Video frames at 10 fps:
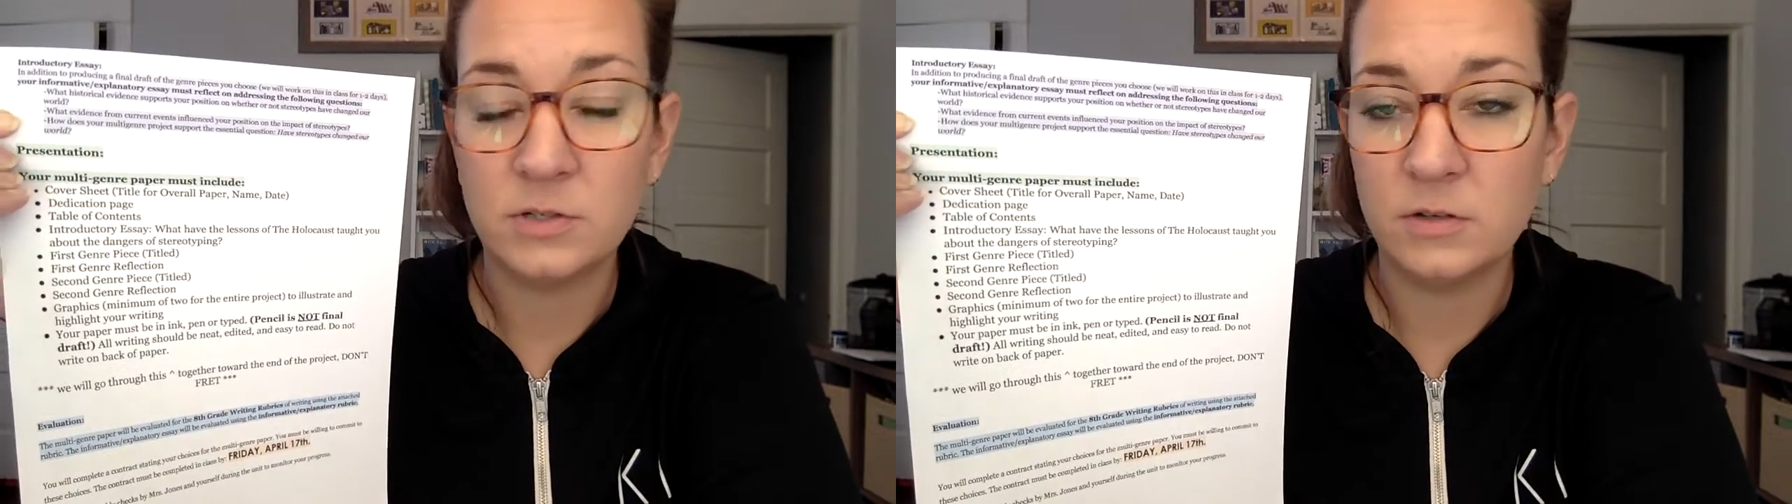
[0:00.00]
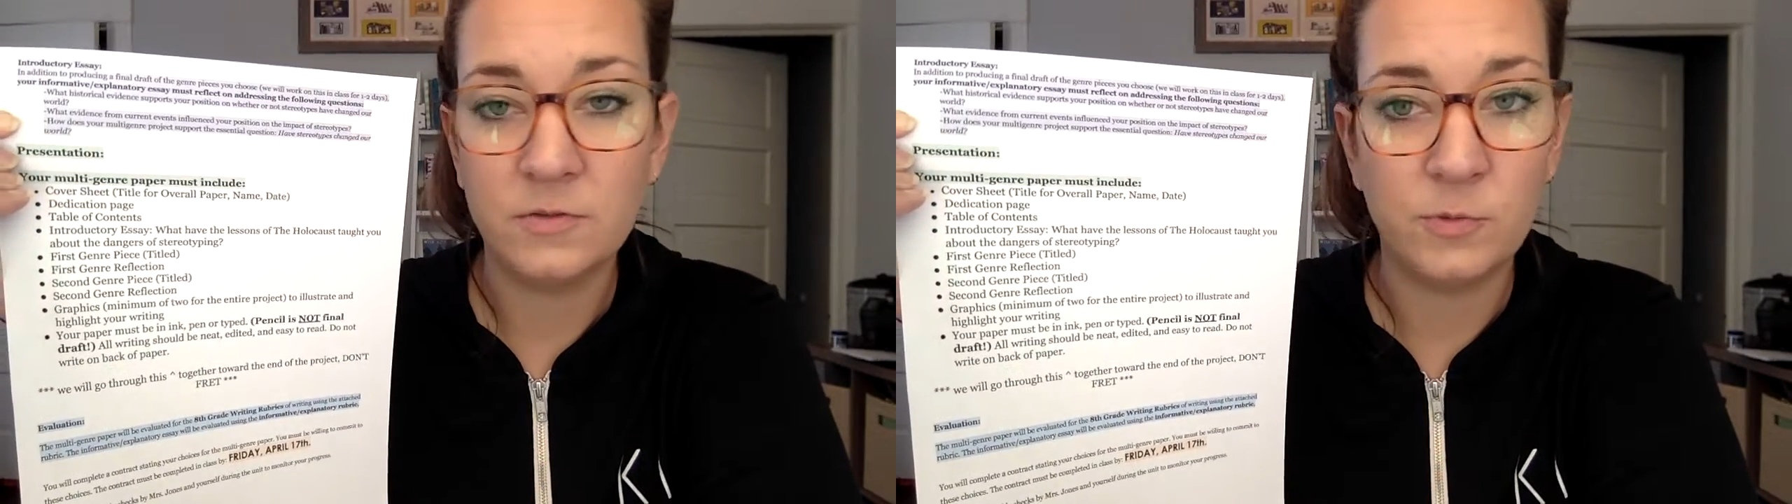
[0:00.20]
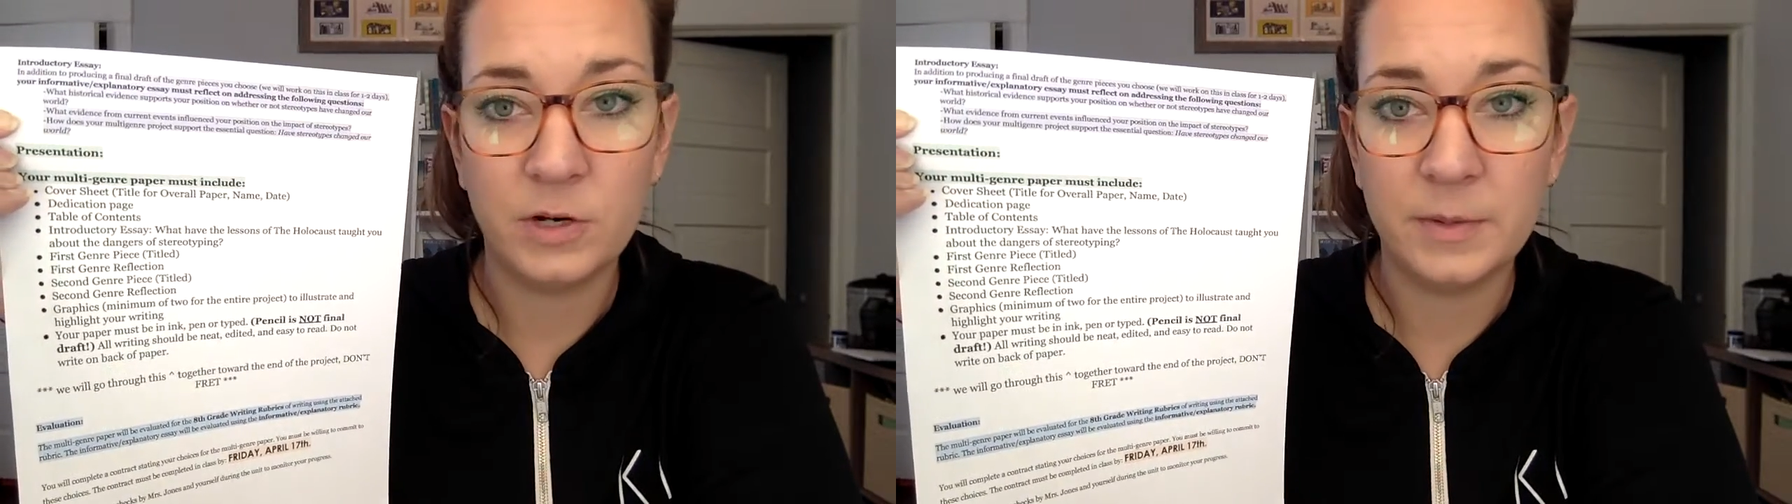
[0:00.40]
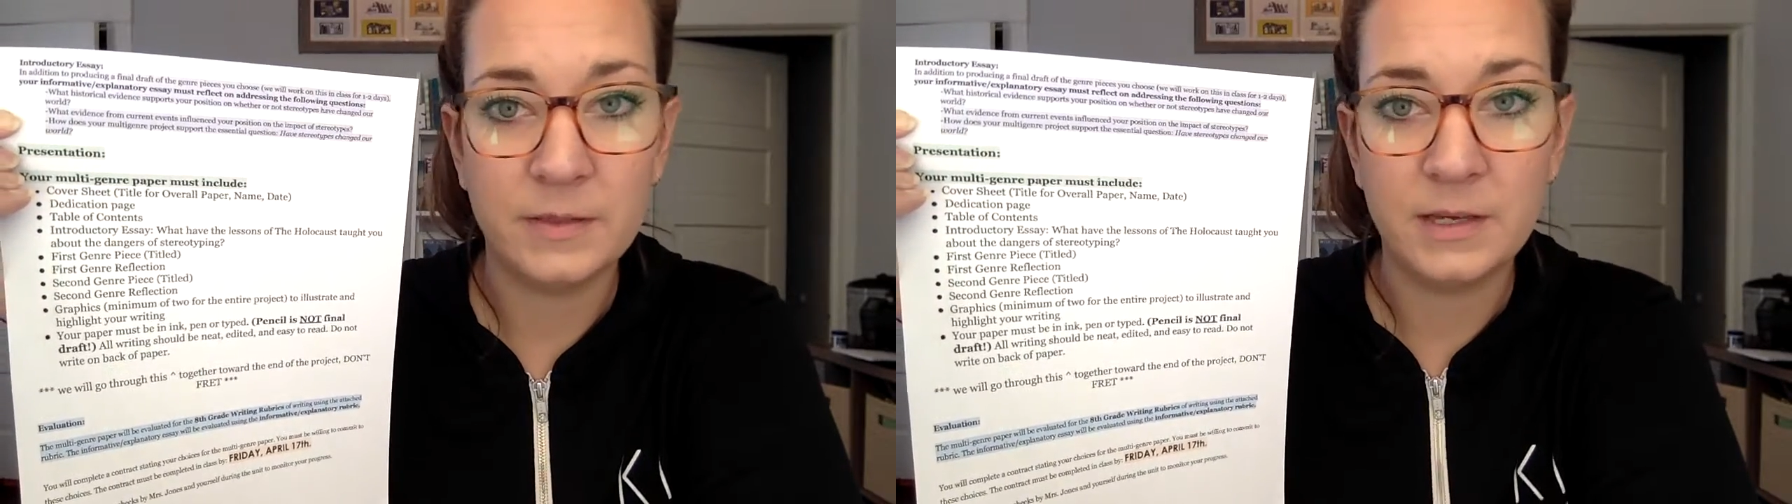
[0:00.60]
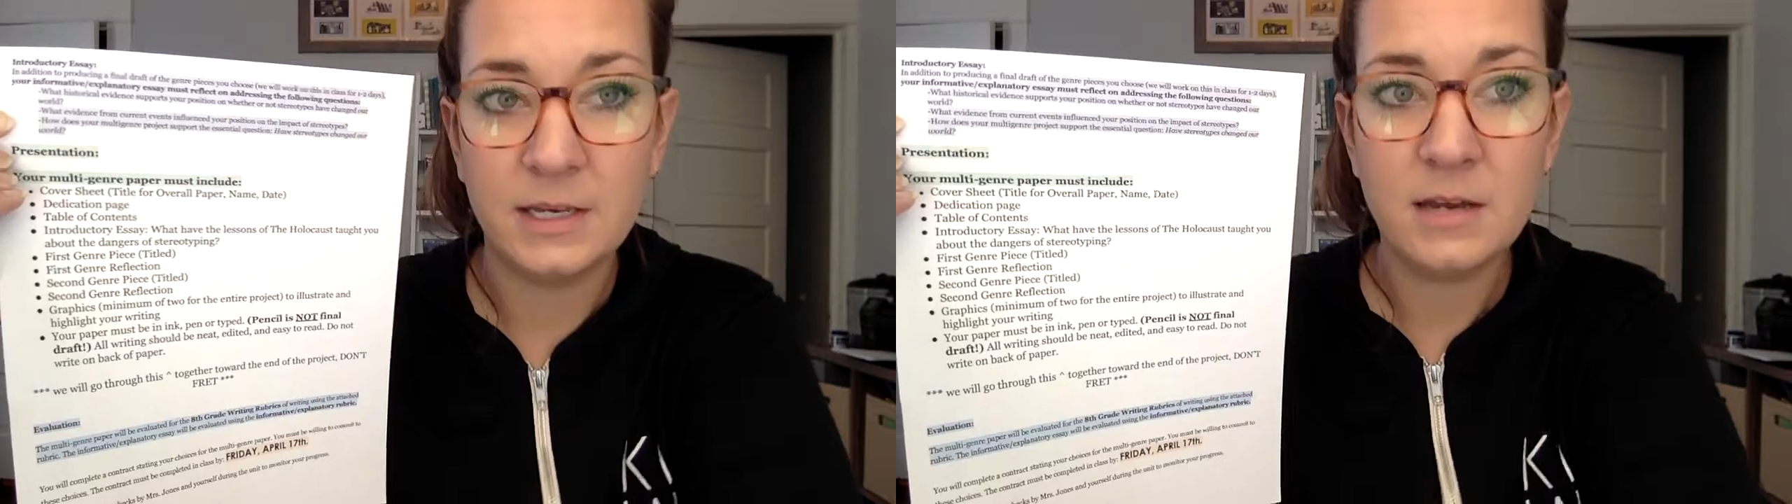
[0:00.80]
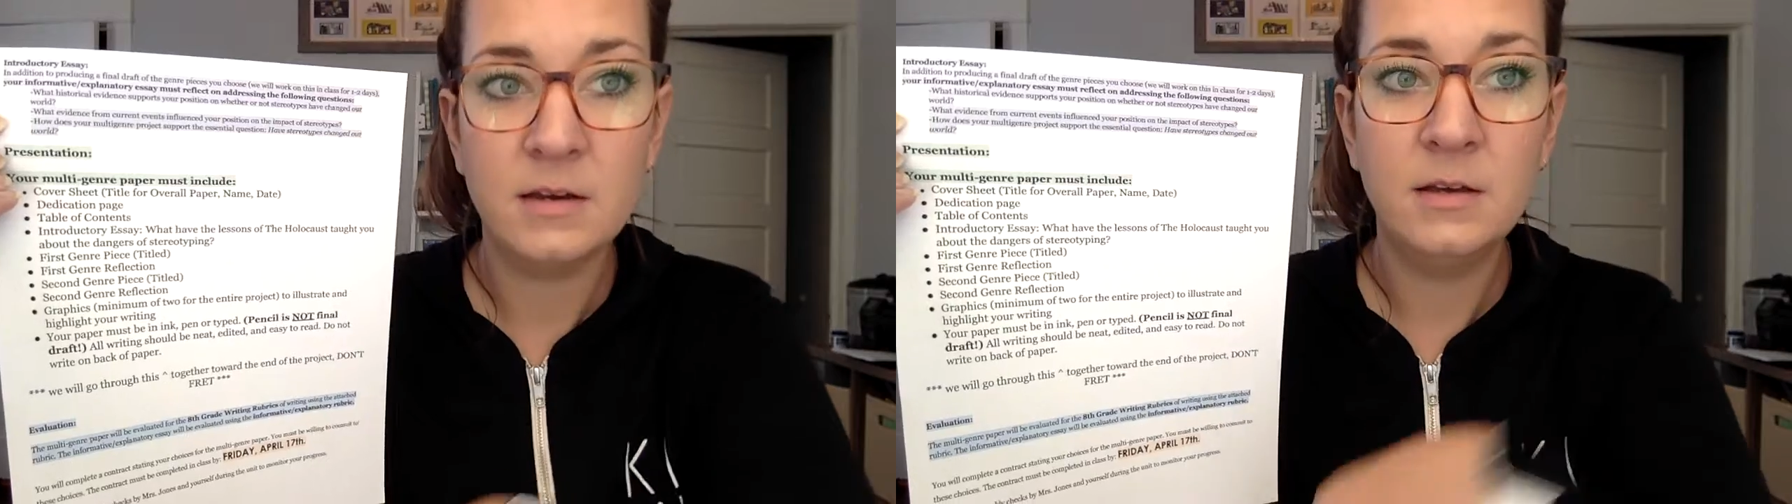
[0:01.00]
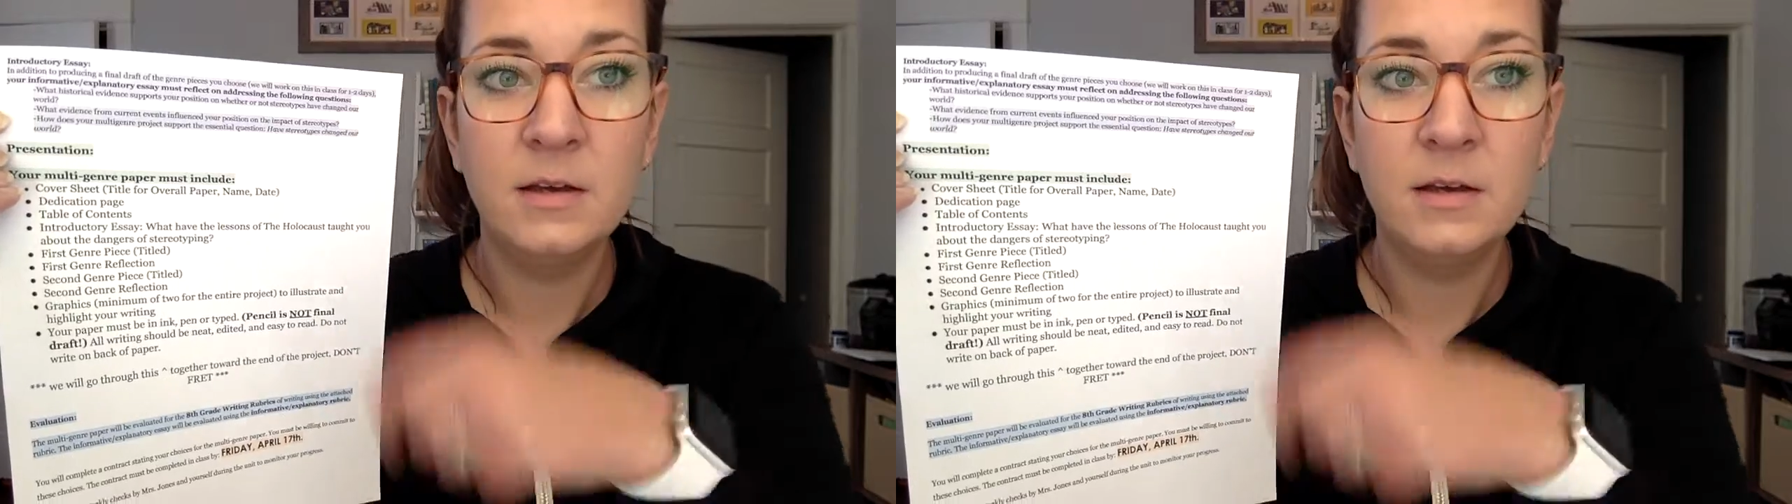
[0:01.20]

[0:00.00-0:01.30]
Don't even worry about that yet.